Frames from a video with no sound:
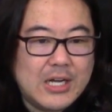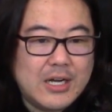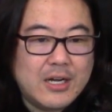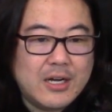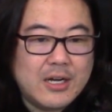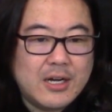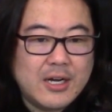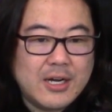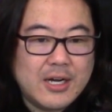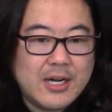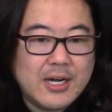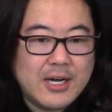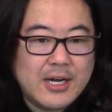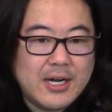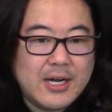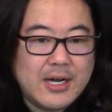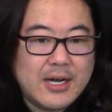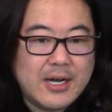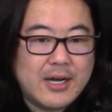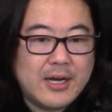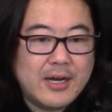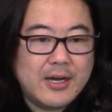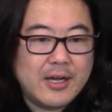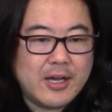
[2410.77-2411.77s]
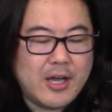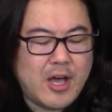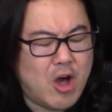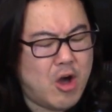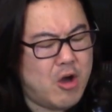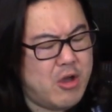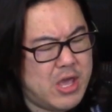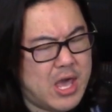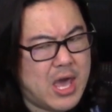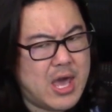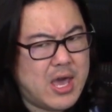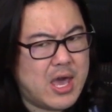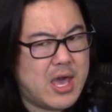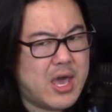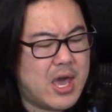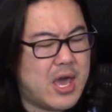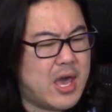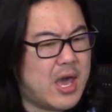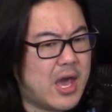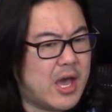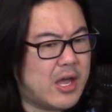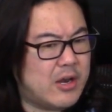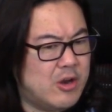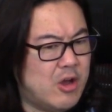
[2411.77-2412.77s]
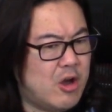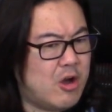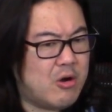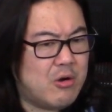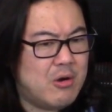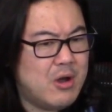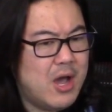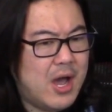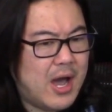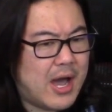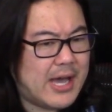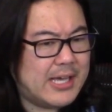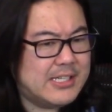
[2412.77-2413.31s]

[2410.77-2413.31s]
Uh oh yeah yeah yeah no